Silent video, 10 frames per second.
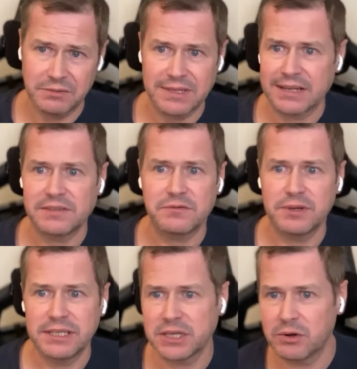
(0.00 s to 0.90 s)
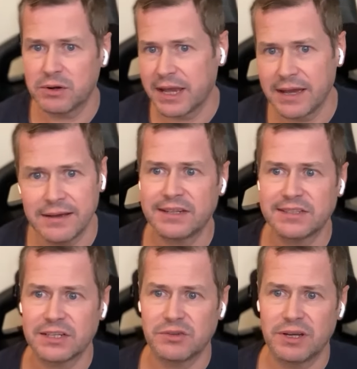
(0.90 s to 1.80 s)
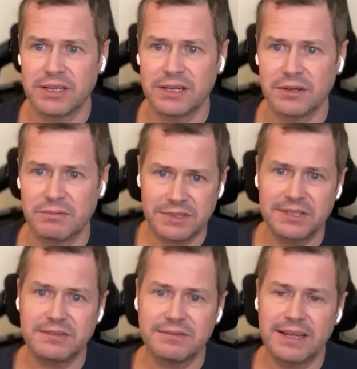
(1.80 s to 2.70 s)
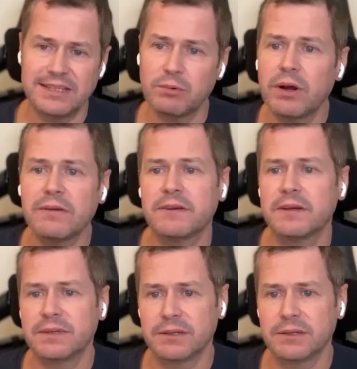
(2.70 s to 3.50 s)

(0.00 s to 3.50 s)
tax-free childcare, etc., just is it worth it?